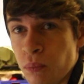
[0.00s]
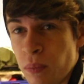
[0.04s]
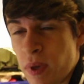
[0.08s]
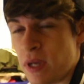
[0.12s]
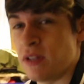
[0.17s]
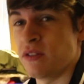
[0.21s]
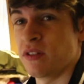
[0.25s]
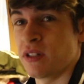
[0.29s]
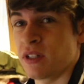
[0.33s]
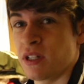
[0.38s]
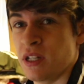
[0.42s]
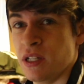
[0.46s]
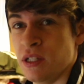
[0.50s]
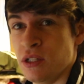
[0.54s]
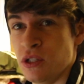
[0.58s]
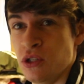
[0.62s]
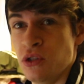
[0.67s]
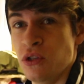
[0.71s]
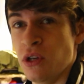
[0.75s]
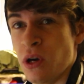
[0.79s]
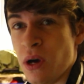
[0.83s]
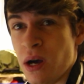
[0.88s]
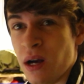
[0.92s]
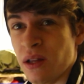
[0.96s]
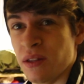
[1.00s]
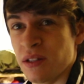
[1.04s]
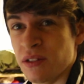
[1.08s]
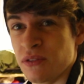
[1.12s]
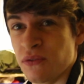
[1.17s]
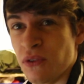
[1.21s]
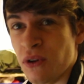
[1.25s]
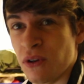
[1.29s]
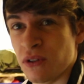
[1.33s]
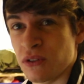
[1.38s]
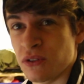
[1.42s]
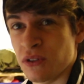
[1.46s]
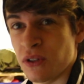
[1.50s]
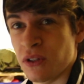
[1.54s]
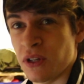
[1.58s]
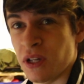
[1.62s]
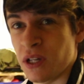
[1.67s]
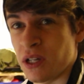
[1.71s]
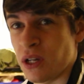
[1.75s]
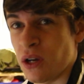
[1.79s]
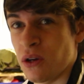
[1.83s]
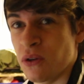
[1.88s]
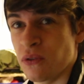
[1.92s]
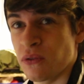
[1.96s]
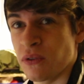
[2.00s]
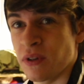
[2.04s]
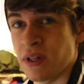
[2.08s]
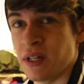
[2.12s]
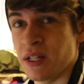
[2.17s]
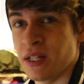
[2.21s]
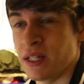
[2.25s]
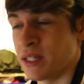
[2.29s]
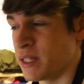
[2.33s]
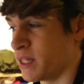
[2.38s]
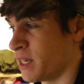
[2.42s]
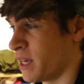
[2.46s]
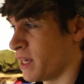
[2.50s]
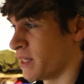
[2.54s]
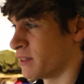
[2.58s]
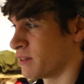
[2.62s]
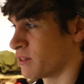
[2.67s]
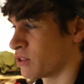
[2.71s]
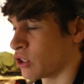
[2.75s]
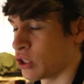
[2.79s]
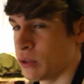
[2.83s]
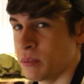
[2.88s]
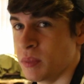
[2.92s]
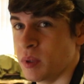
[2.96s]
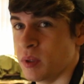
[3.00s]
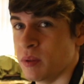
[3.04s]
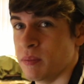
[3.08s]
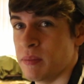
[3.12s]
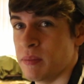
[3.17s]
Basically, you know how this vlog's gonna go really. It's gonna be